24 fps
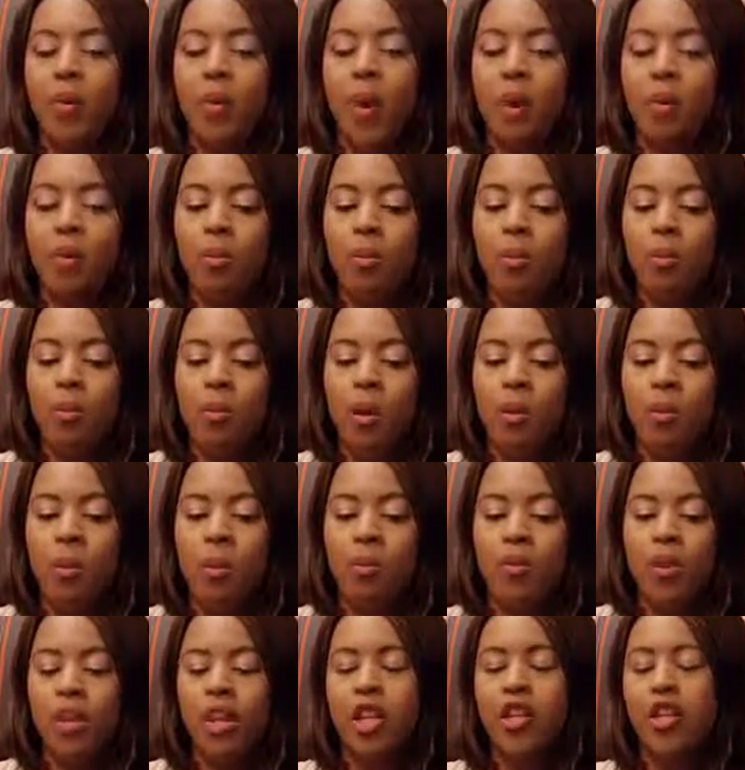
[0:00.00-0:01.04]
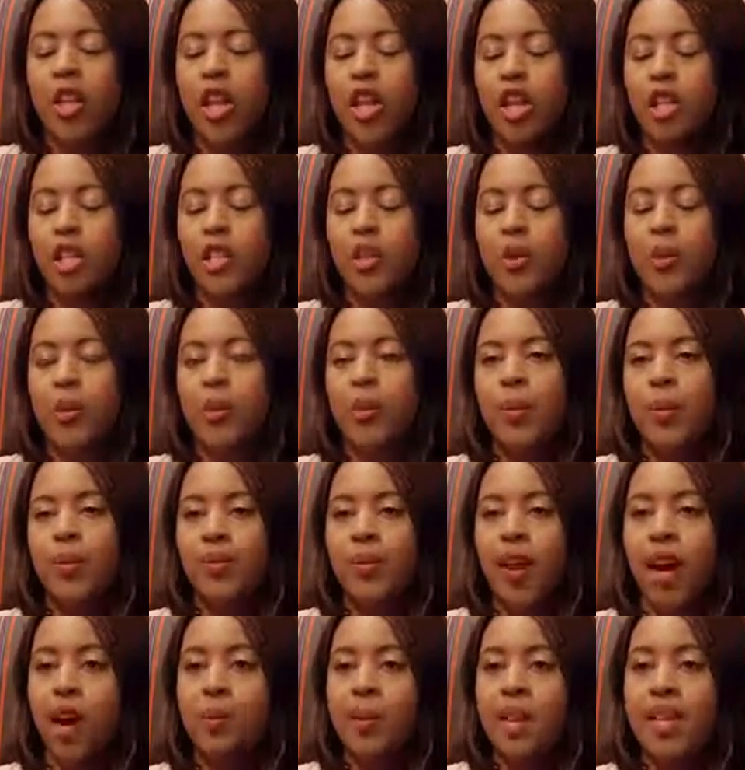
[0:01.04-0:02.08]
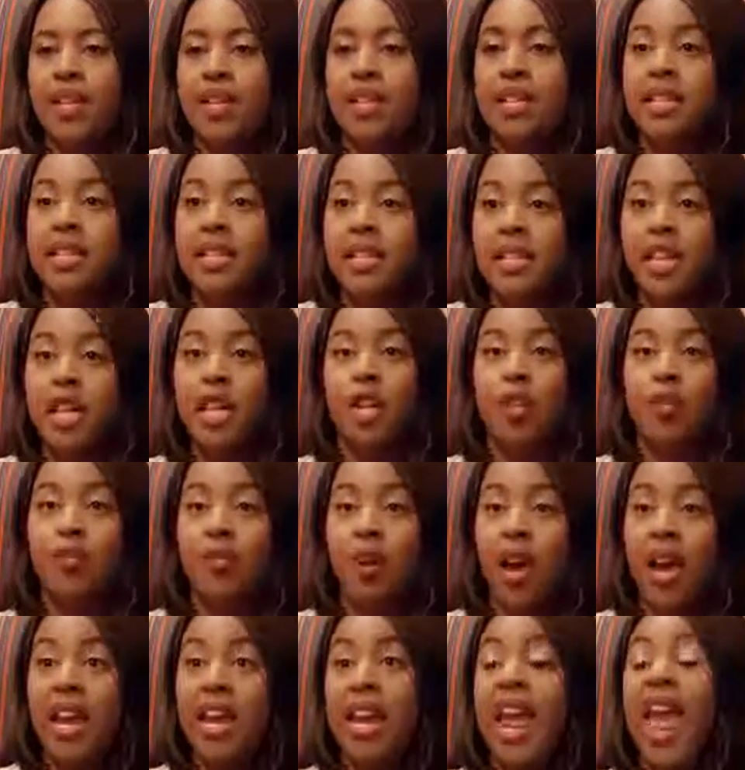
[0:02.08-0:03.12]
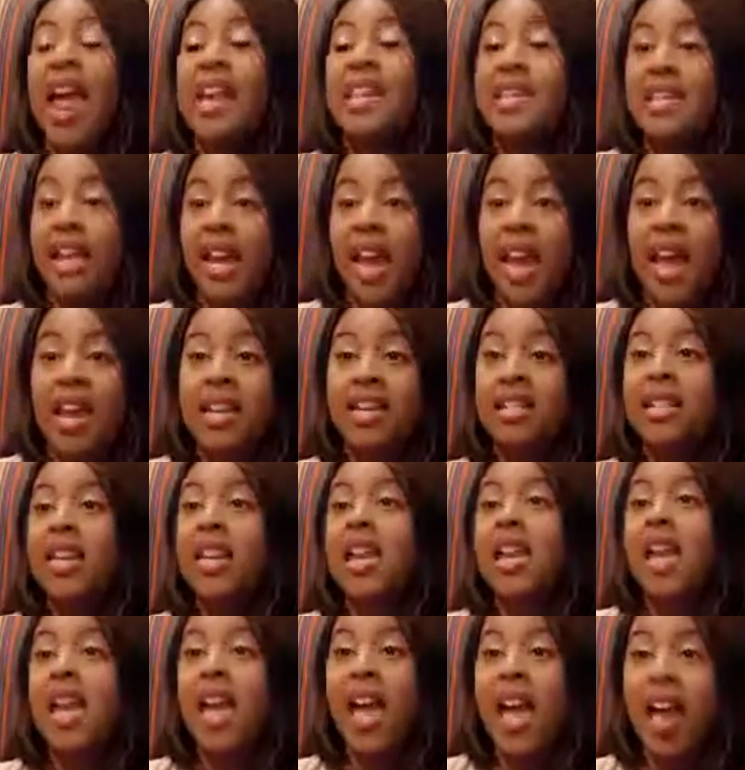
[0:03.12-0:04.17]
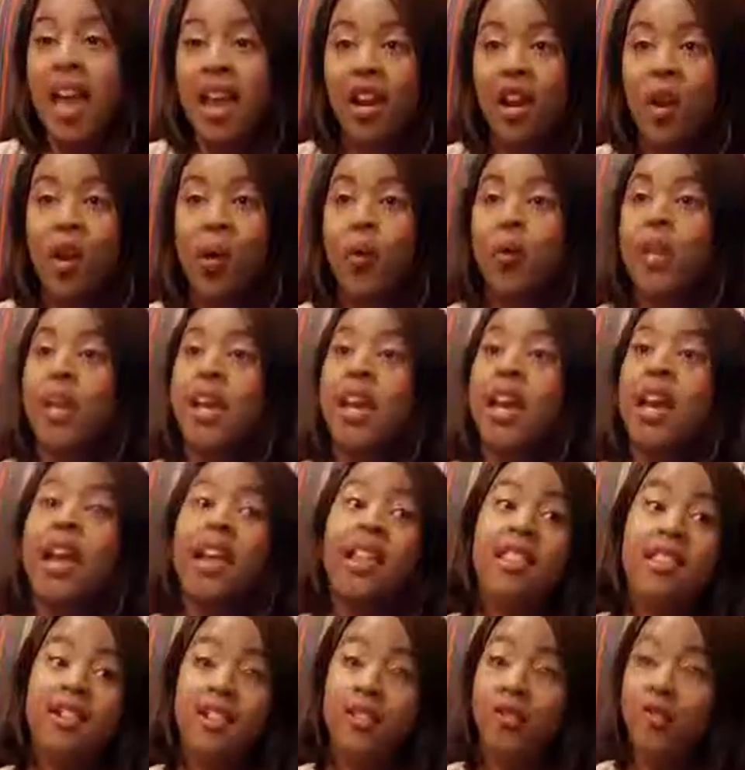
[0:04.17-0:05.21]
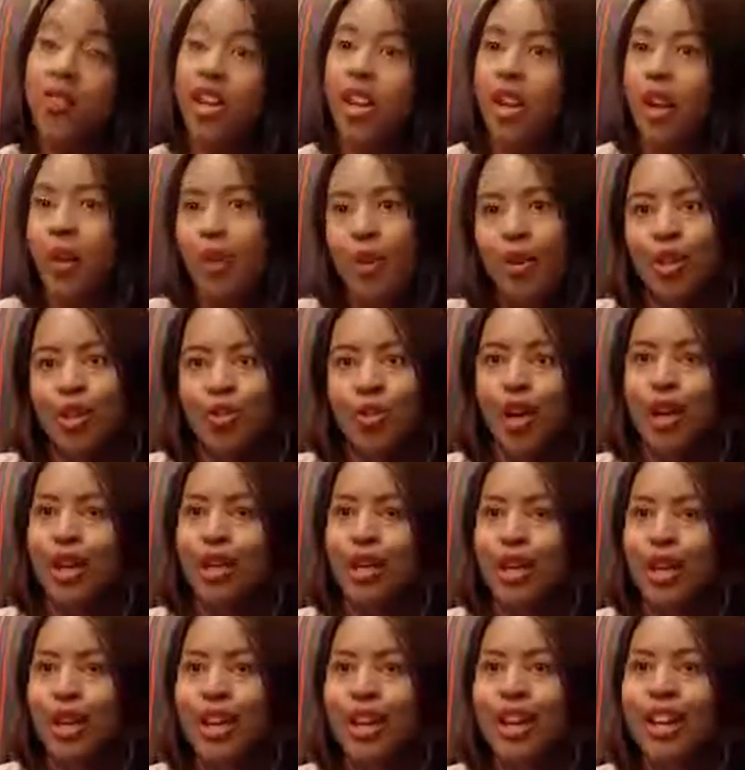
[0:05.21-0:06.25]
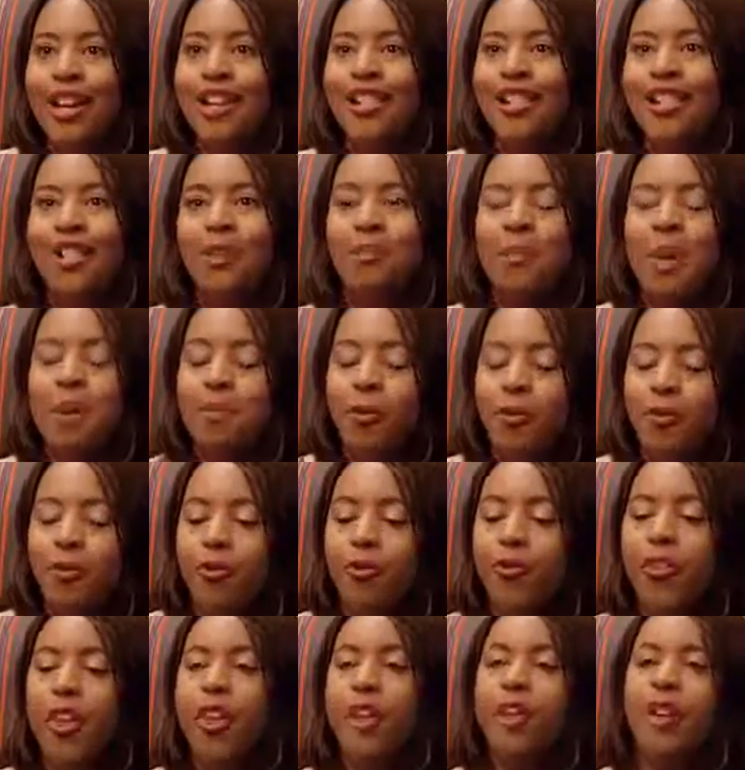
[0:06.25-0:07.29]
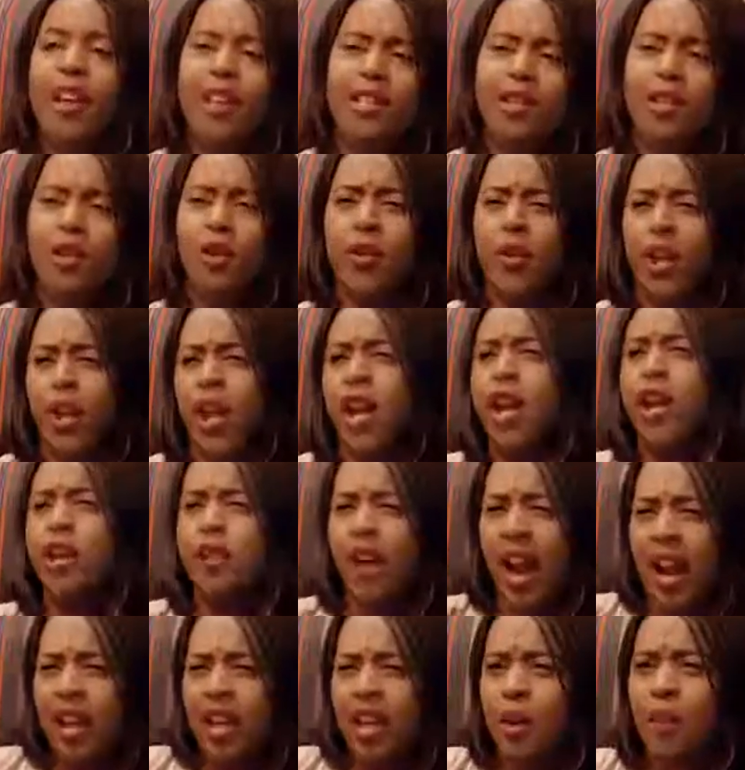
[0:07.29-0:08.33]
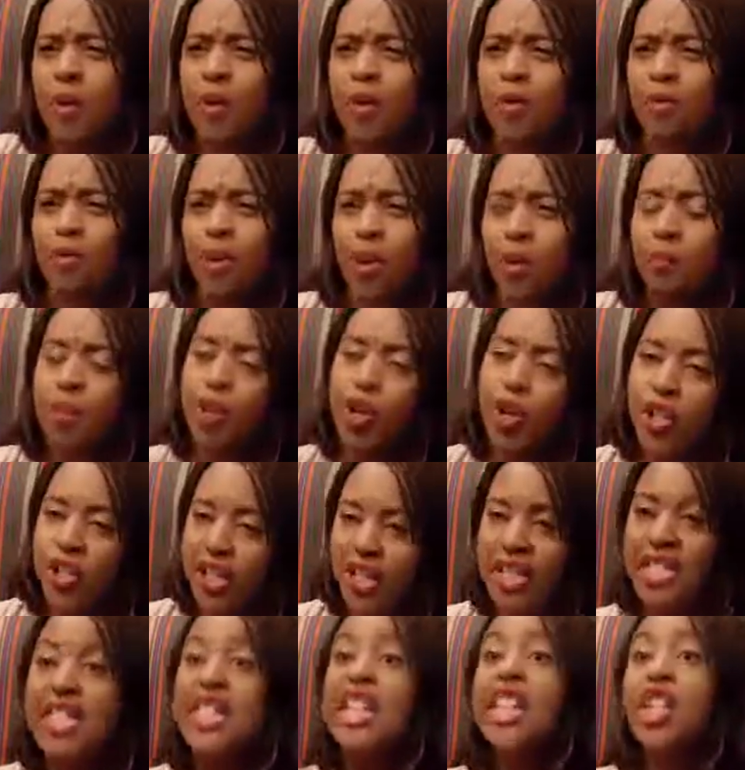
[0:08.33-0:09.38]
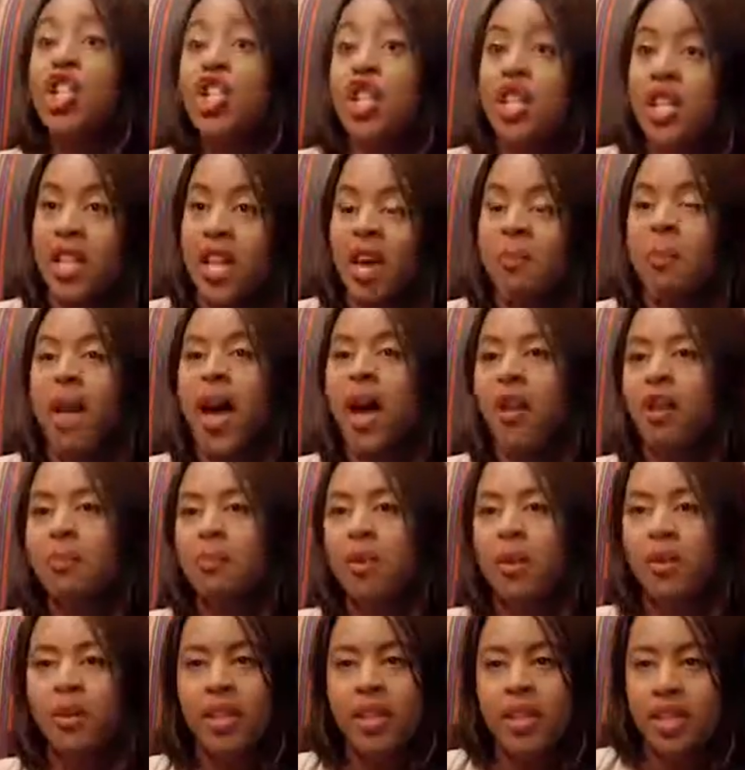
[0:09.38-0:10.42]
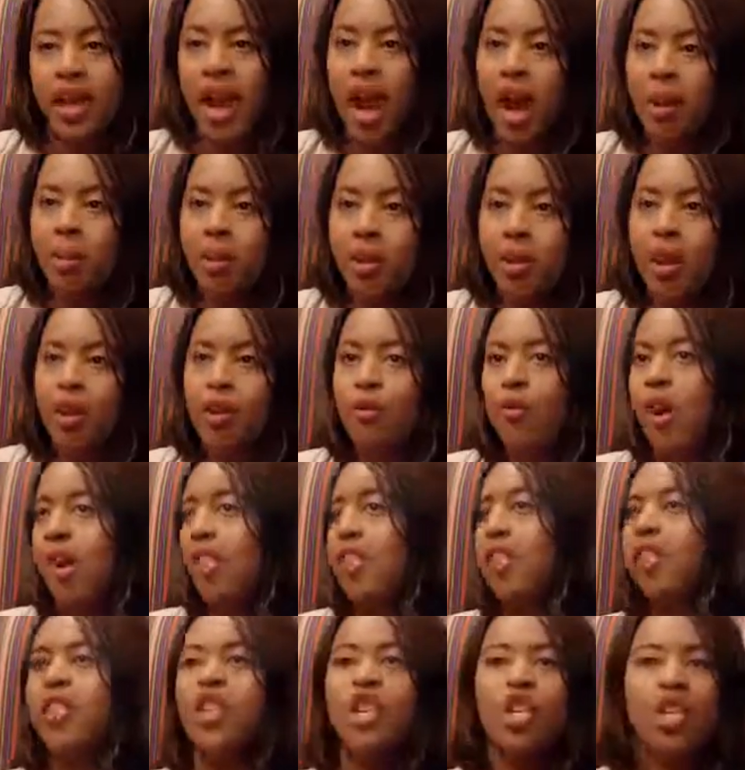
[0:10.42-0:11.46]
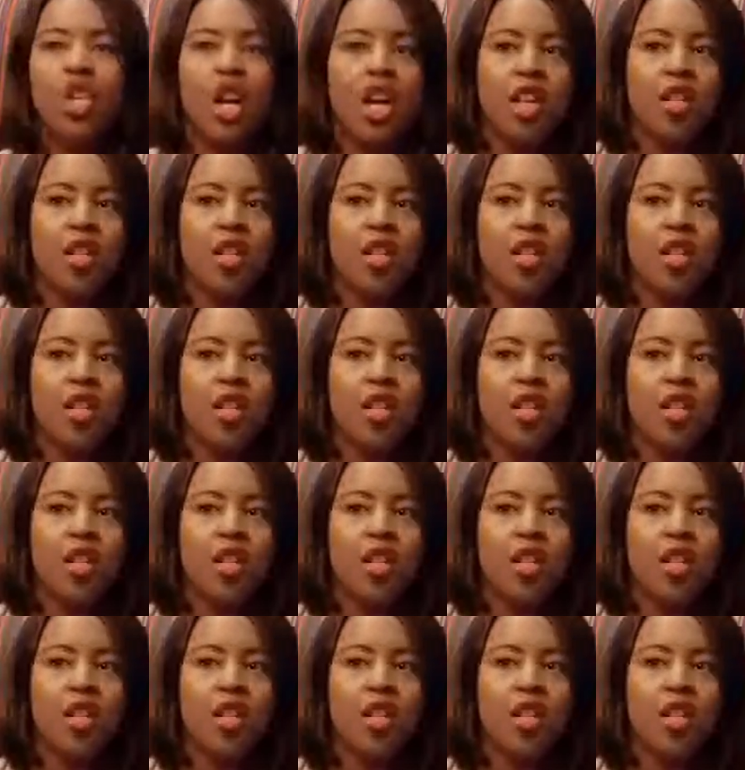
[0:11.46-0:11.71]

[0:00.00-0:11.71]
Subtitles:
so what we really try to do with Firebase is teach an end-to-end hand-holding. There's a video instructor so that people feel as though they're interacting with a real person, teaching them how to build this app rather than